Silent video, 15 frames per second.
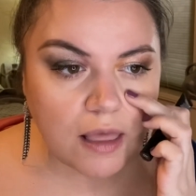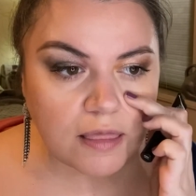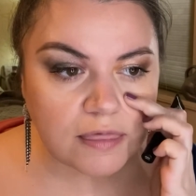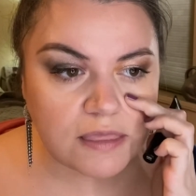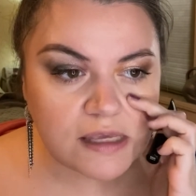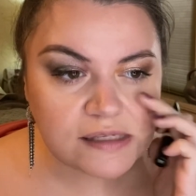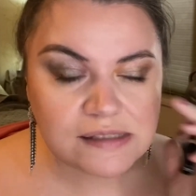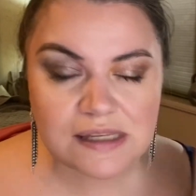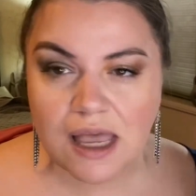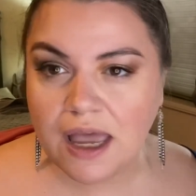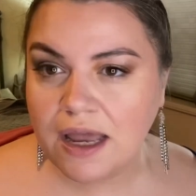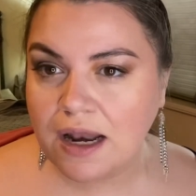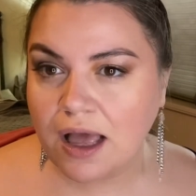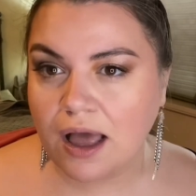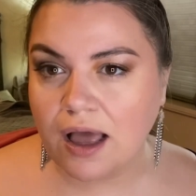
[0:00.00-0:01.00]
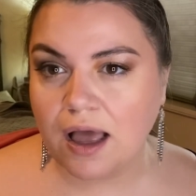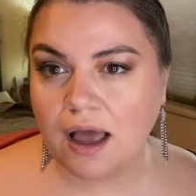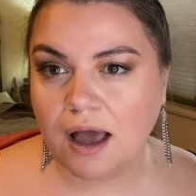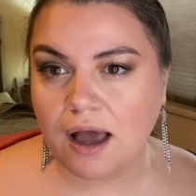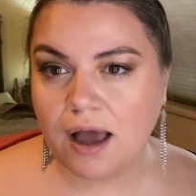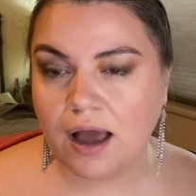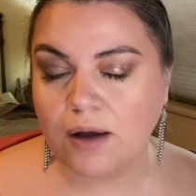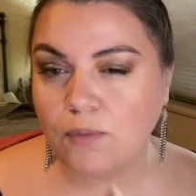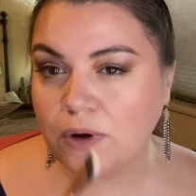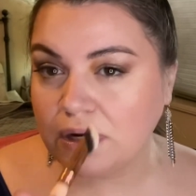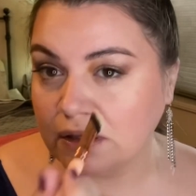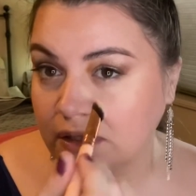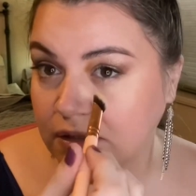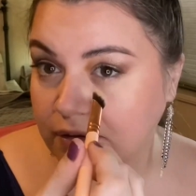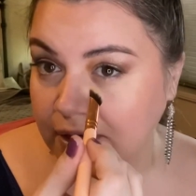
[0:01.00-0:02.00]
This side, I went a
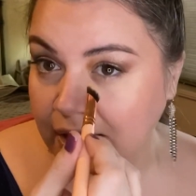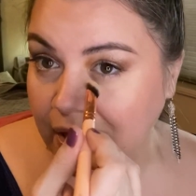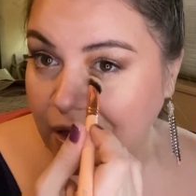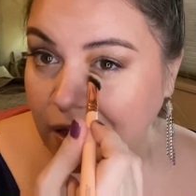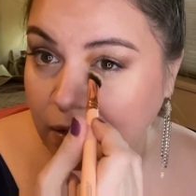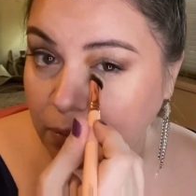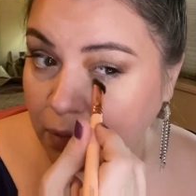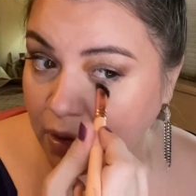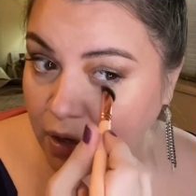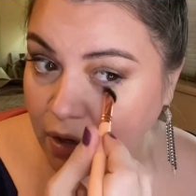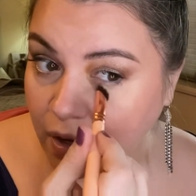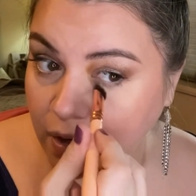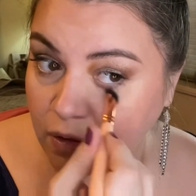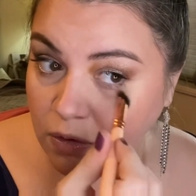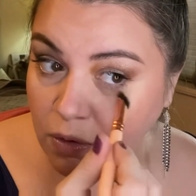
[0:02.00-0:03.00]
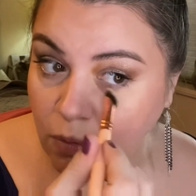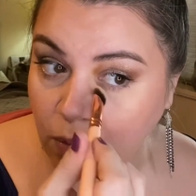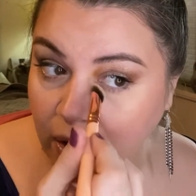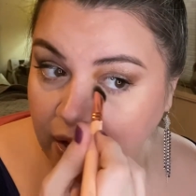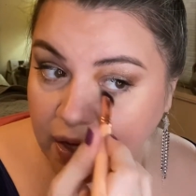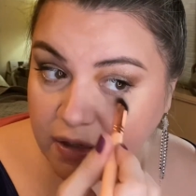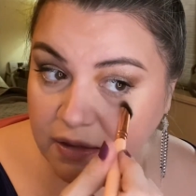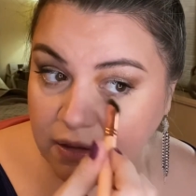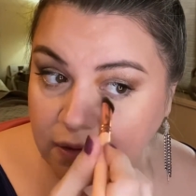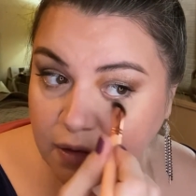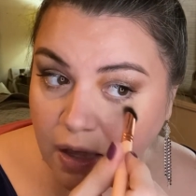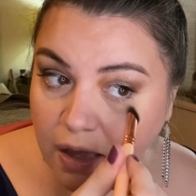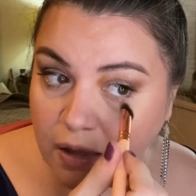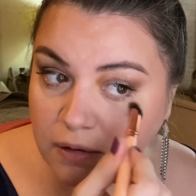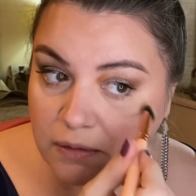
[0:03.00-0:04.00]
little ham, and I don't know why I did
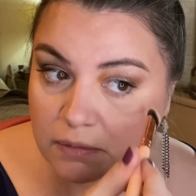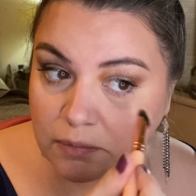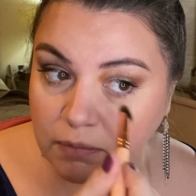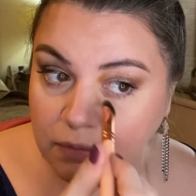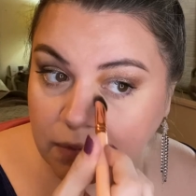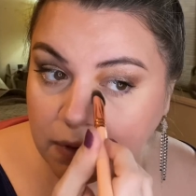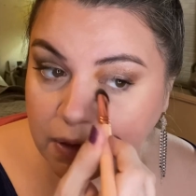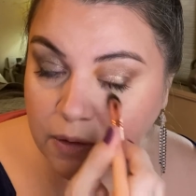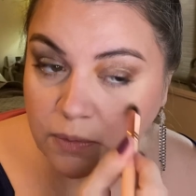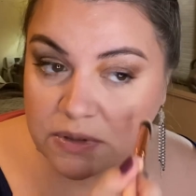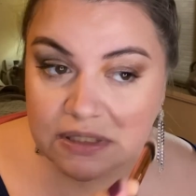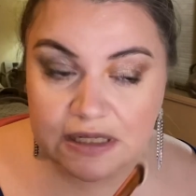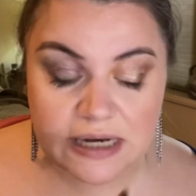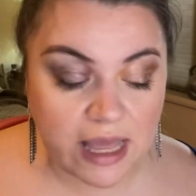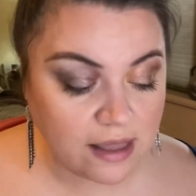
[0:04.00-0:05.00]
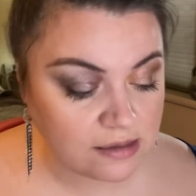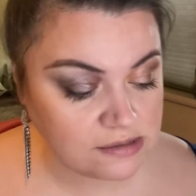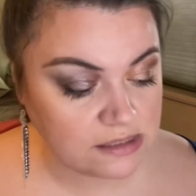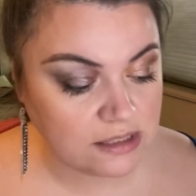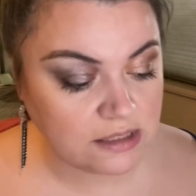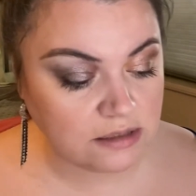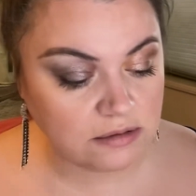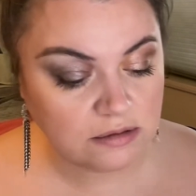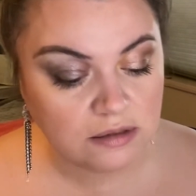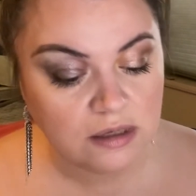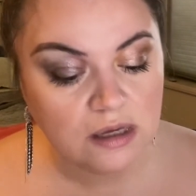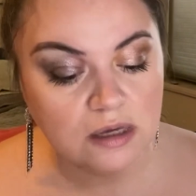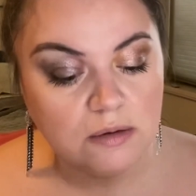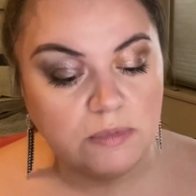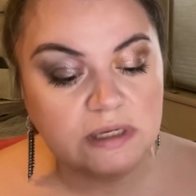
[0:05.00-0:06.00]
that. It was an accident,
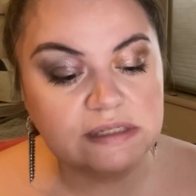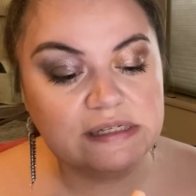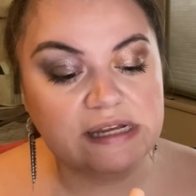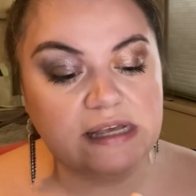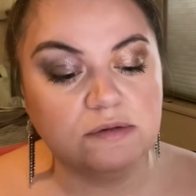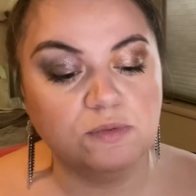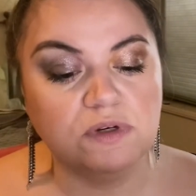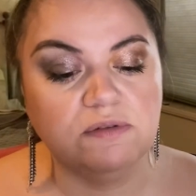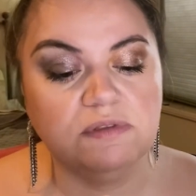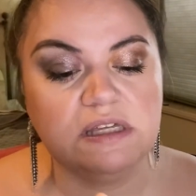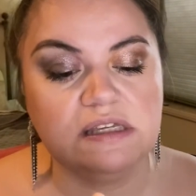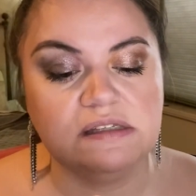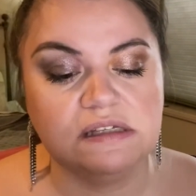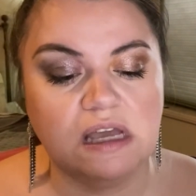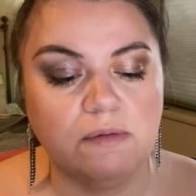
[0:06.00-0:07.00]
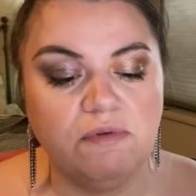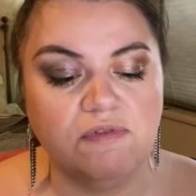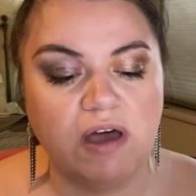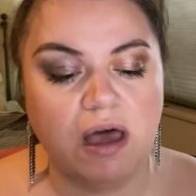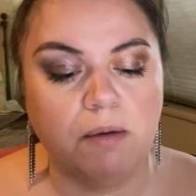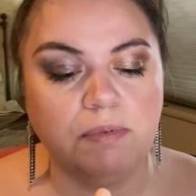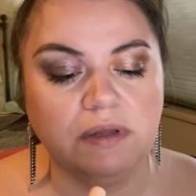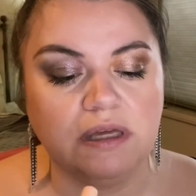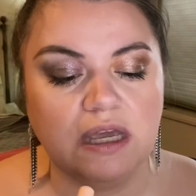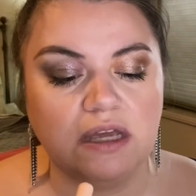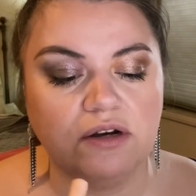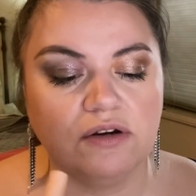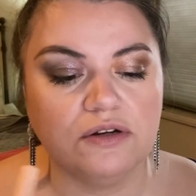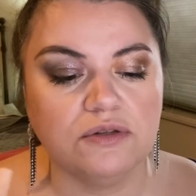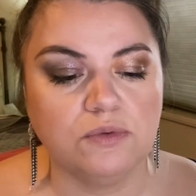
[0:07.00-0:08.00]
because it has one of these type of
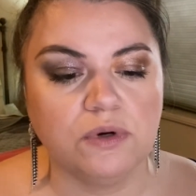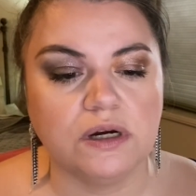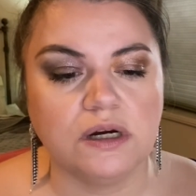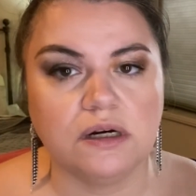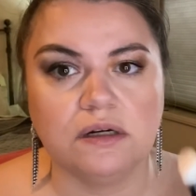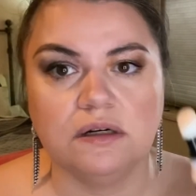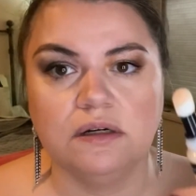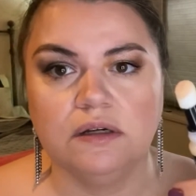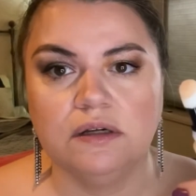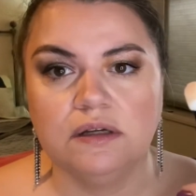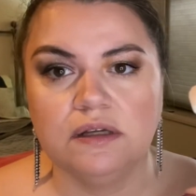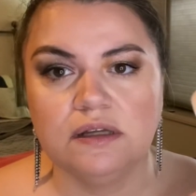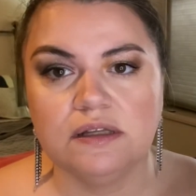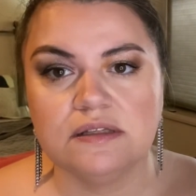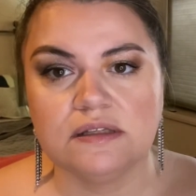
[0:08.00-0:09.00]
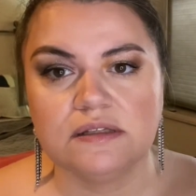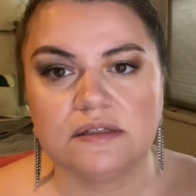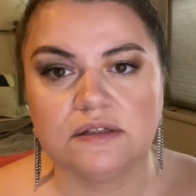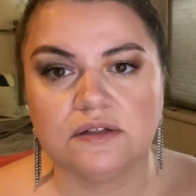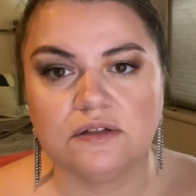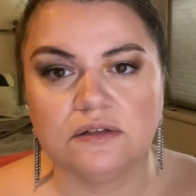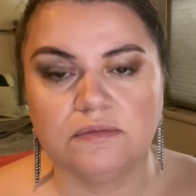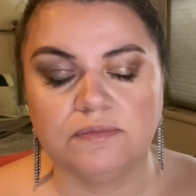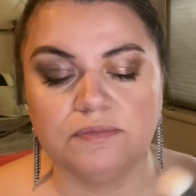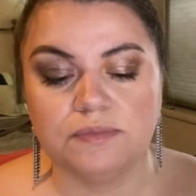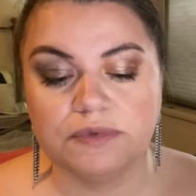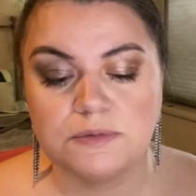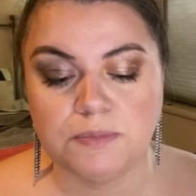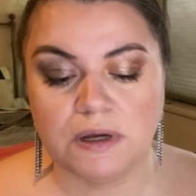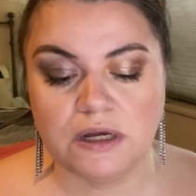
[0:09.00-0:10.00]
applicators where it's this little
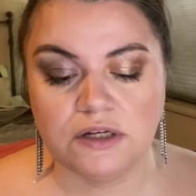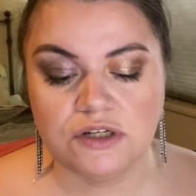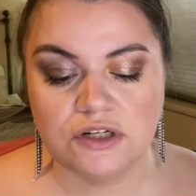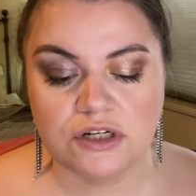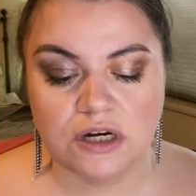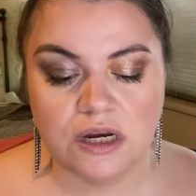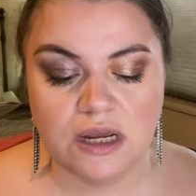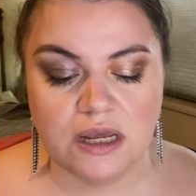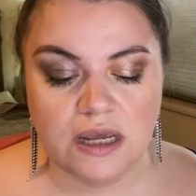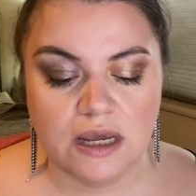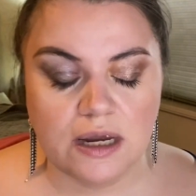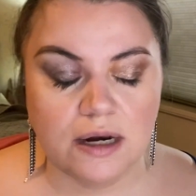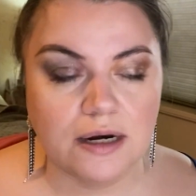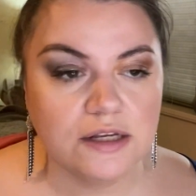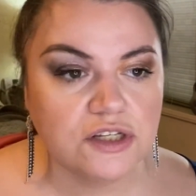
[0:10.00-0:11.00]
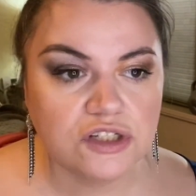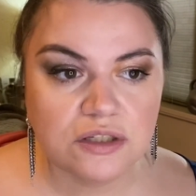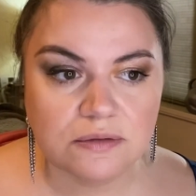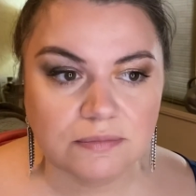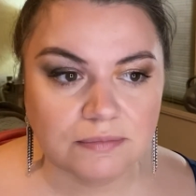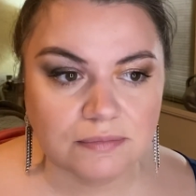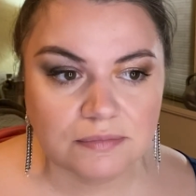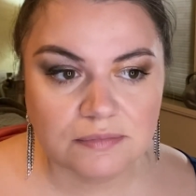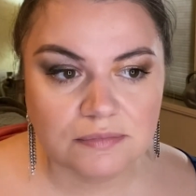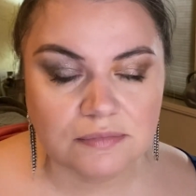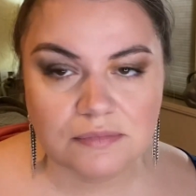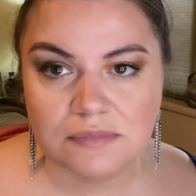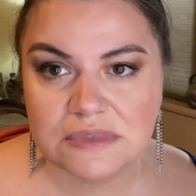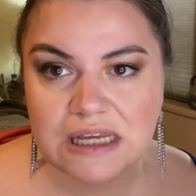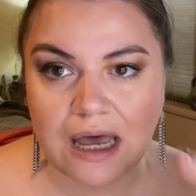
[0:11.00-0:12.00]
sponge, and I just
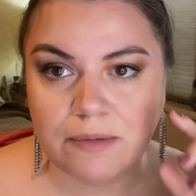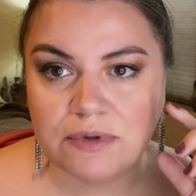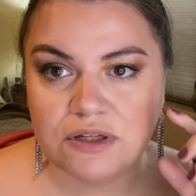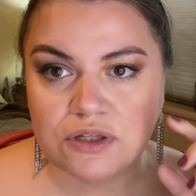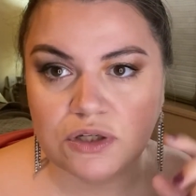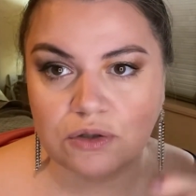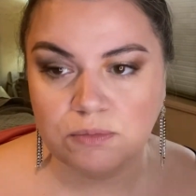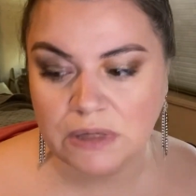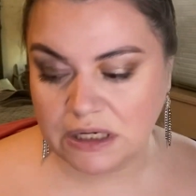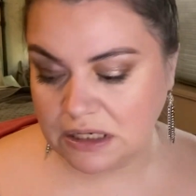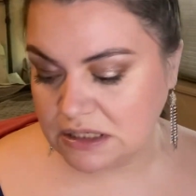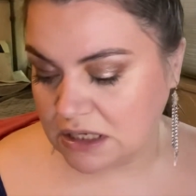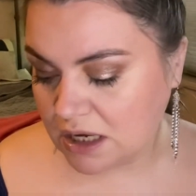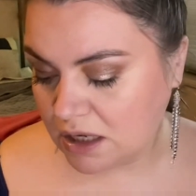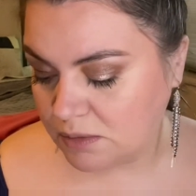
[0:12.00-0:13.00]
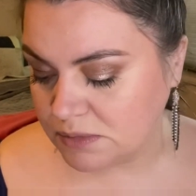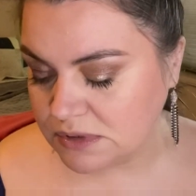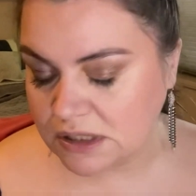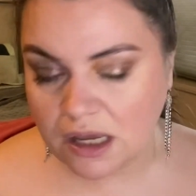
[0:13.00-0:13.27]
dabbed it too many times.